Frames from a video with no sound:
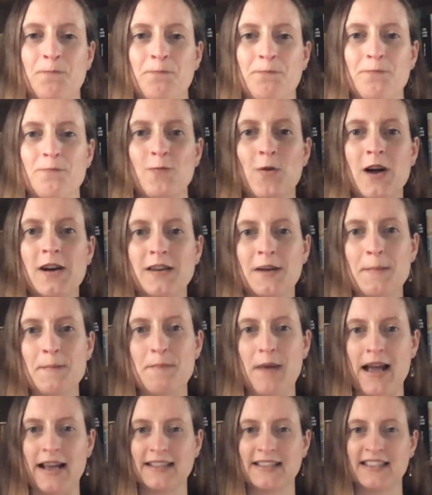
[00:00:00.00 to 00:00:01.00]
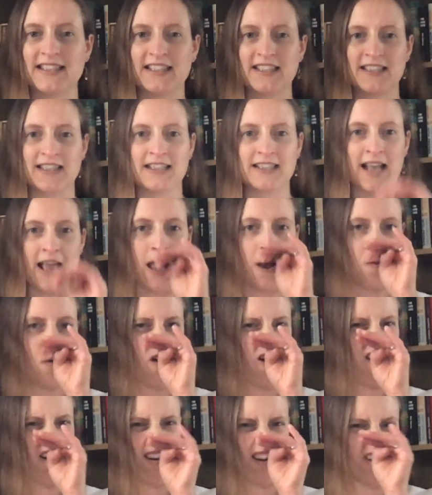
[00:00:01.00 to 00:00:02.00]
Welcome back stitchers, how
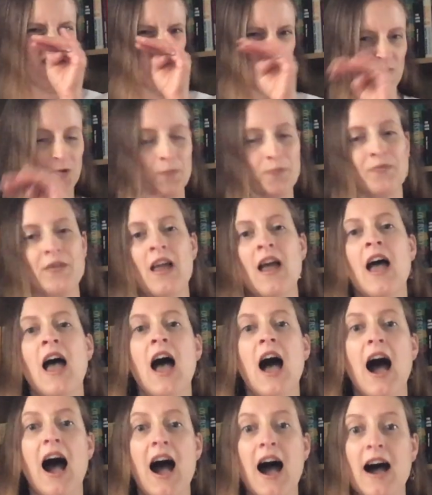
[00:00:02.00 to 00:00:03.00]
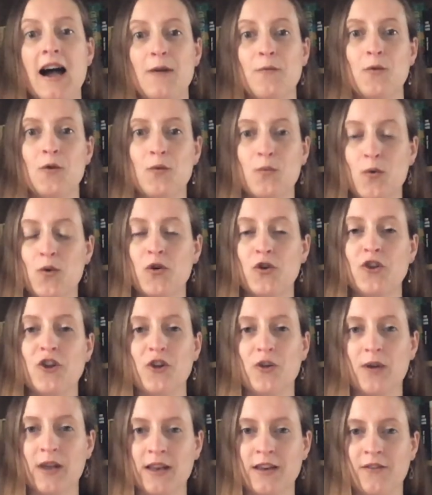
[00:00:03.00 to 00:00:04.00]
are you all? I will warn
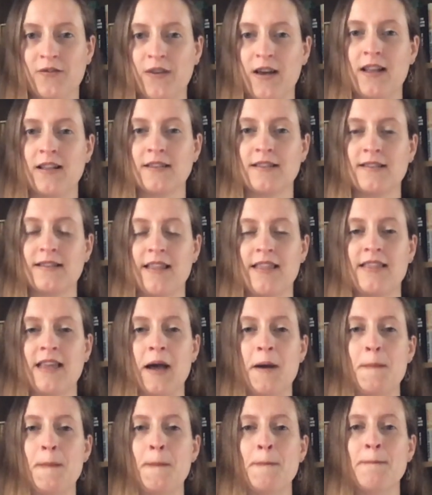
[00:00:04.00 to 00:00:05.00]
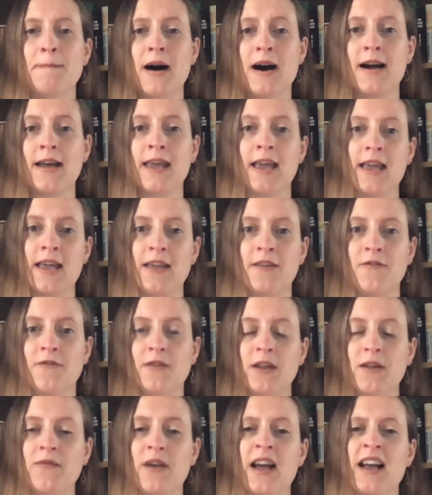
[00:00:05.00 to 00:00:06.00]
you in advance that my hay
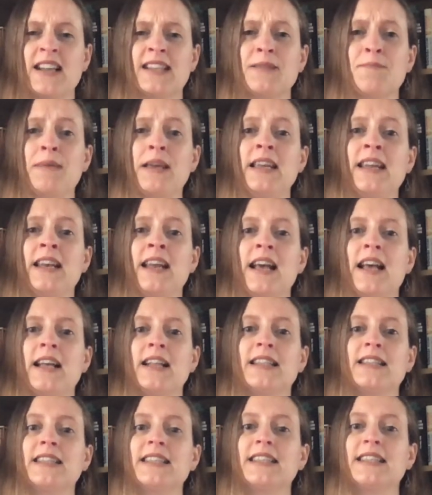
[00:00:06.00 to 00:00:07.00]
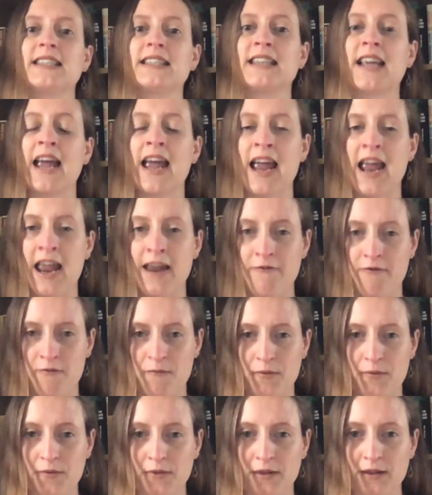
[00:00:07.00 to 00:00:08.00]
fever has been
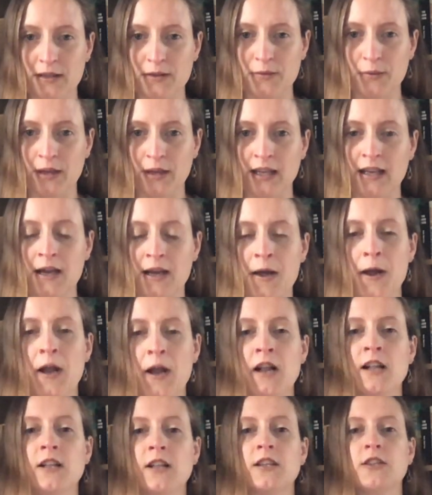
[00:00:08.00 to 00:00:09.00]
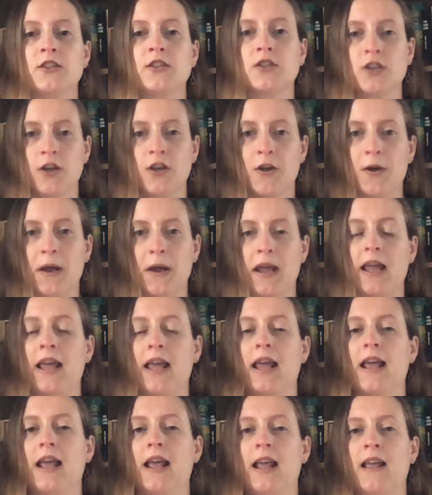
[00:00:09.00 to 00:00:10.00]
terrible this week. So
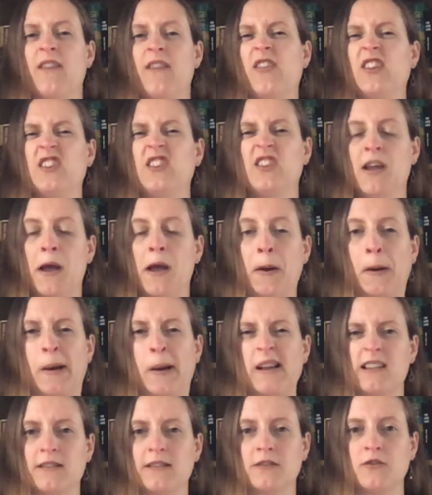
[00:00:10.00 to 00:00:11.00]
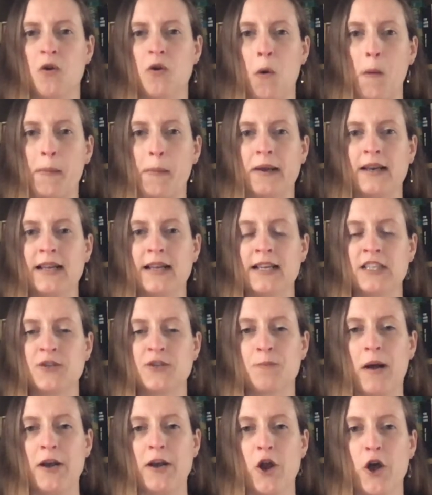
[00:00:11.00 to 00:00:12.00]
if I do have to stop and itch
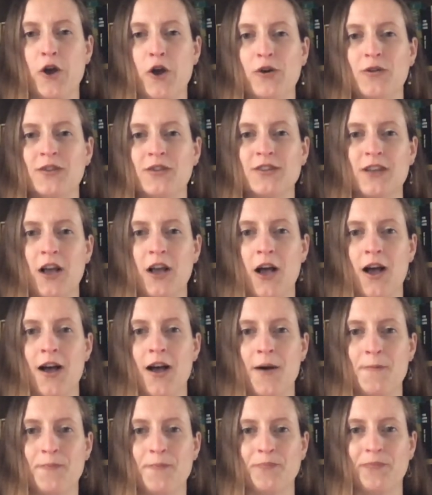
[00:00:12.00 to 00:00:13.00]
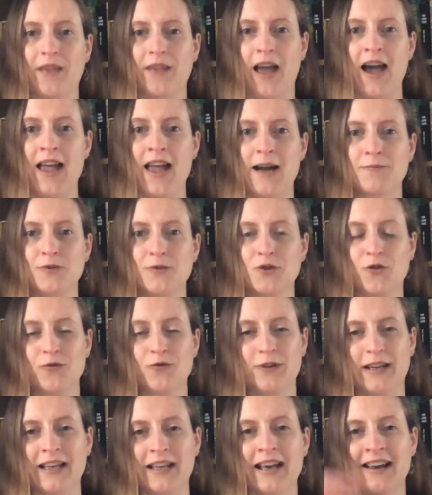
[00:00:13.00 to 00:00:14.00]
my nose, I am
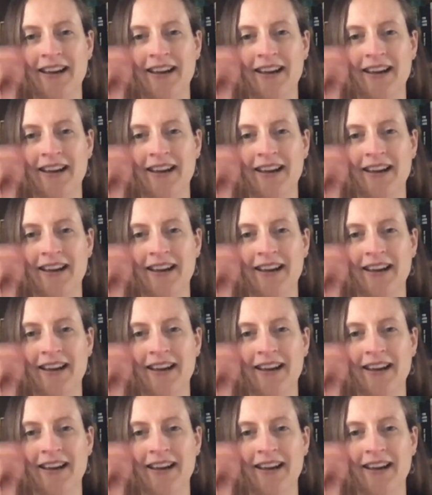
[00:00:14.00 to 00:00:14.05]
sorry.